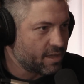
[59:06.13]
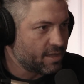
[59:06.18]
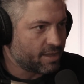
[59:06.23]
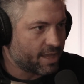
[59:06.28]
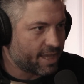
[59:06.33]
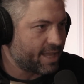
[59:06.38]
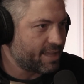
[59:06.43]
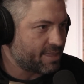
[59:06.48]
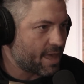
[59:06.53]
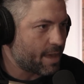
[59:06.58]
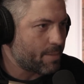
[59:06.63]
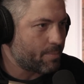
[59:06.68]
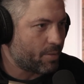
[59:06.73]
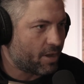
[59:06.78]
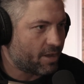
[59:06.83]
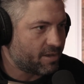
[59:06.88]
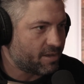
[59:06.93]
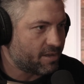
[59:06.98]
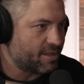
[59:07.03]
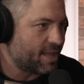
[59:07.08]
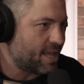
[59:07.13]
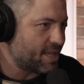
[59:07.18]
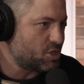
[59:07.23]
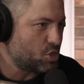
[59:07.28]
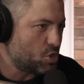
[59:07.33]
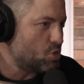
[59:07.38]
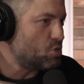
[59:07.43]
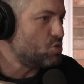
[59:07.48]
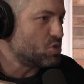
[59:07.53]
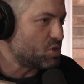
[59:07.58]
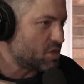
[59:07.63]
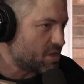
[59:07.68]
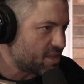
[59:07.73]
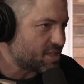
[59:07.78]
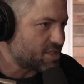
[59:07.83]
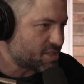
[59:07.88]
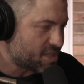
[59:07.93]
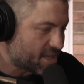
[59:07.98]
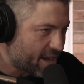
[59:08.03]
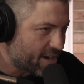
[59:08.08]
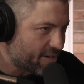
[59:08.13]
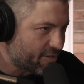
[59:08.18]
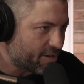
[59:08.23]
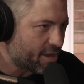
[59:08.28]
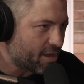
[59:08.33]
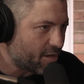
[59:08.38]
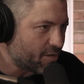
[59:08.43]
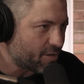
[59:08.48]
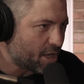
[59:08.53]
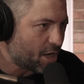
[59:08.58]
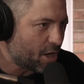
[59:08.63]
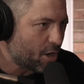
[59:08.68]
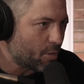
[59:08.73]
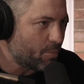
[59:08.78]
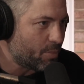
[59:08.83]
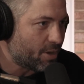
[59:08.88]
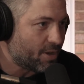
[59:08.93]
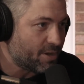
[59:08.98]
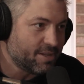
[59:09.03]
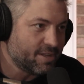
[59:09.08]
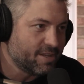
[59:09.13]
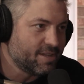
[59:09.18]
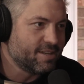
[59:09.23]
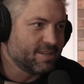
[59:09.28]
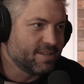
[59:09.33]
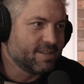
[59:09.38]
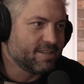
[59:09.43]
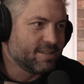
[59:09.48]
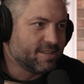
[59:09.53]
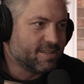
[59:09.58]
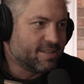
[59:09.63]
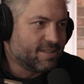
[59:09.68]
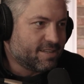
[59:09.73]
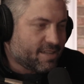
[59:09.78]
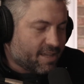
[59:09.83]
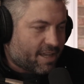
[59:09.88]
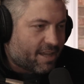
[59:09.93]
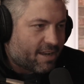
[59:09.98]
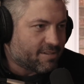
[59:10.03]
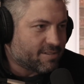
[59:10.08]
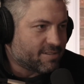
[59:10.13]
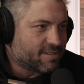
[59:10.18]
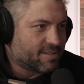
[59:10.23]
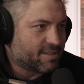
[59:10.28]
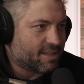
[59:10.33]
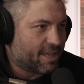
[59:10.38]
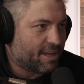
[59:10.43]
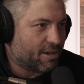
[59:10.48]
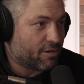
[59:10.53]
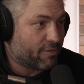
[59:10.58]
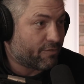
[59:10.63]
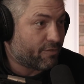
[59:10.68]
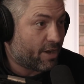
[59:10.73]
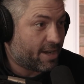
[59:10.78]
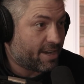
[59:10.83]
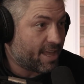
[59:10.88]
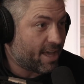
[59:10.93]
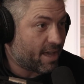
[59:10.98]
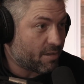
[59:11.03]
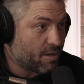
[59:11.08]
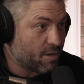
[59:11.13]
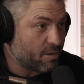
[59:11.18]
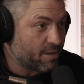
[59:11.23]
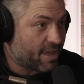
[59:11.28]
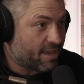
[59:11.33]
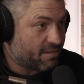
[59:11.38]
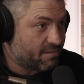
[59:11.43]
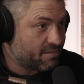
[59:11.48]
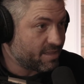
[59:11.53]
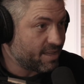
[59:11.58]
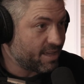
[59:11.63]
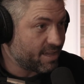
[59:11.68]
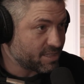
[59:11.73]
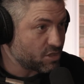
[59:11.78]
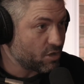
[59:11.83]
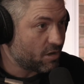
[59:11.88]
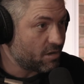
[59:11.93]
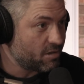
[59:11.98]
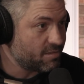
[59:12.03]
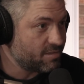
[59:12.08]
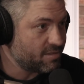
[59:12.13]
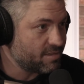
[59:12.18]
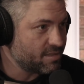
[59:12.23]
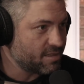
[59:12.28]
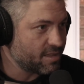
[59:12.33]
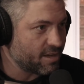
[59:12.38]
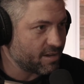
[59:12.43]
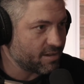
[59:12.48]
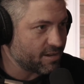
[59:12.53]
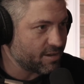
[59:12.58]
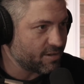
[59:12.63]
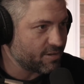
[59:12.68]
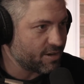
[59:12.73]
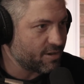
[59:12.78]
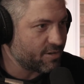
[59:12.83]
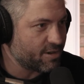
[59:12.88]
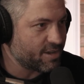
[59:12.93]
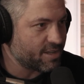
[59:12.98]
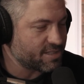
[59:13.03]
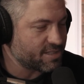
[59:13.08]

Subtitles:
They hit that button, and that's usually the scenario, But, later to find out, I saw. Here it is.